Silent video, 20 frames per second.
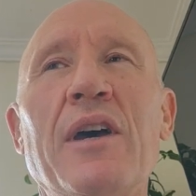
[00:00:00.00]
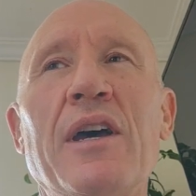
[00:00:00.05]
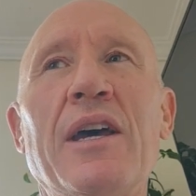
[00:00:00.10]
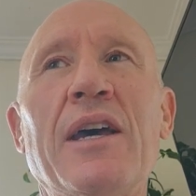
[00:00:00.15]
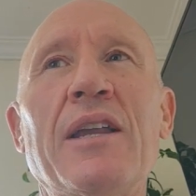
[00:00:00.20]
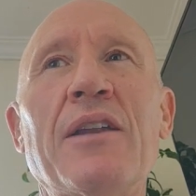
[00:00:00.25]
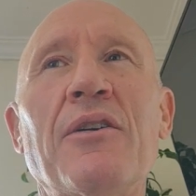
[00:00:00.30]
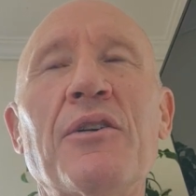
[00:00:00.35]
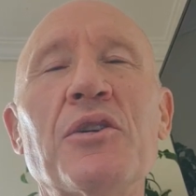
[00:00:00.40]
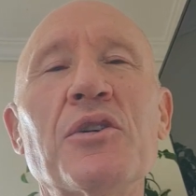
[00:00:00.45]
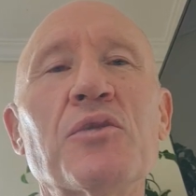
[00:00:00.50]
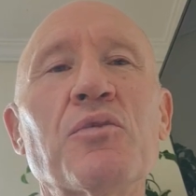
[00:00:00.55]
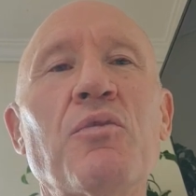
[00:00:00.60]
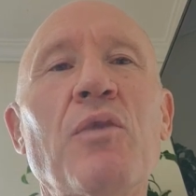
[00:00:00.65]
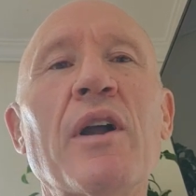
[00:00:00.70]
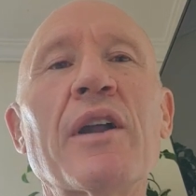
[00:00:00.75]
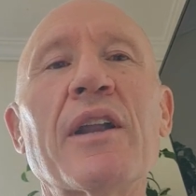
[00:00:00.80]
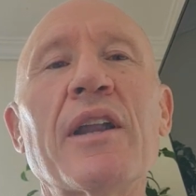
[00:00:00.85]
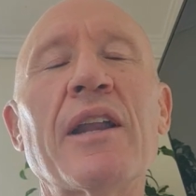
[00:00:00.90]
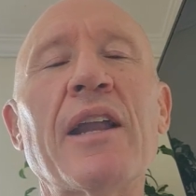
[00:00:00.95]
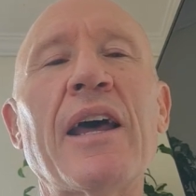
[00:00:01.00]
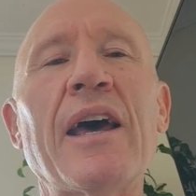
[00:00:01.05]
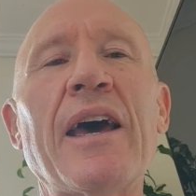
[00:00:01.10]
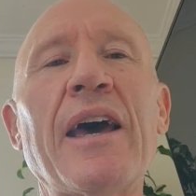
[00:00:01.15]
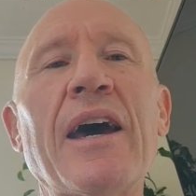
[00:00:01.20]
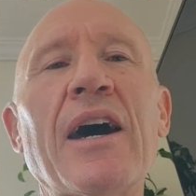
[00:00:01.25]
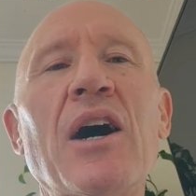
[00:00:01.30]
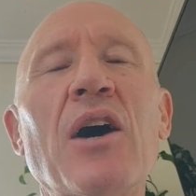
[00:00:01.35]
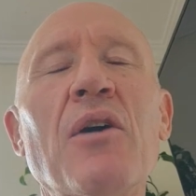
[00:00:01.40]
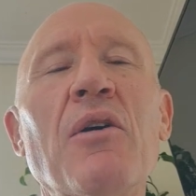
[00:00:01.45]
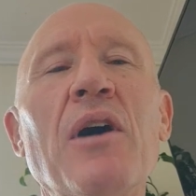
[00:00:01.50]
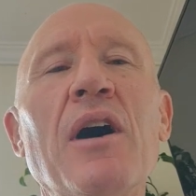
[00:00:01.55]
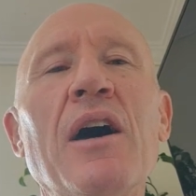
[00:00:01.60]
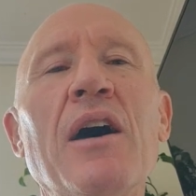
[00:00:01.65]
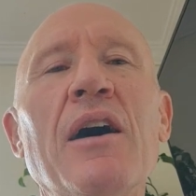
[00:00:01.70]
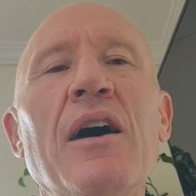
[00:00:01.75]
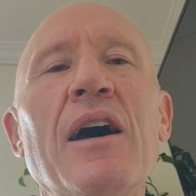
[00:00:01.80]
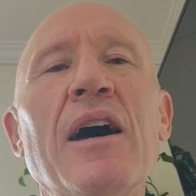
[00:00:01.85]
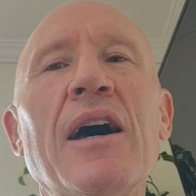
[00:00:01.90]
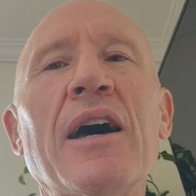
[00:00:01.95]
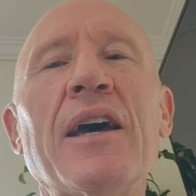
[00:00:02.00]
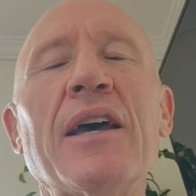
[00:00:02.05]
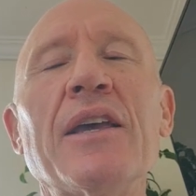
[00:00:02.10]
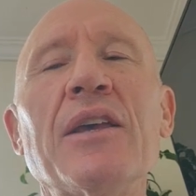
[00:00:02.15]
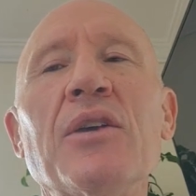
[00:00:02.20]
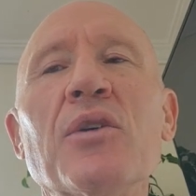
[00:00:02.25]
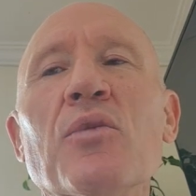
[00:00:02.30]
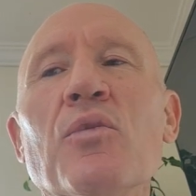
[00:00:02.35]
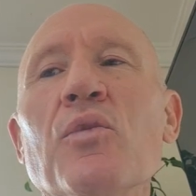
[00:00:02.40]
and I just wondered how a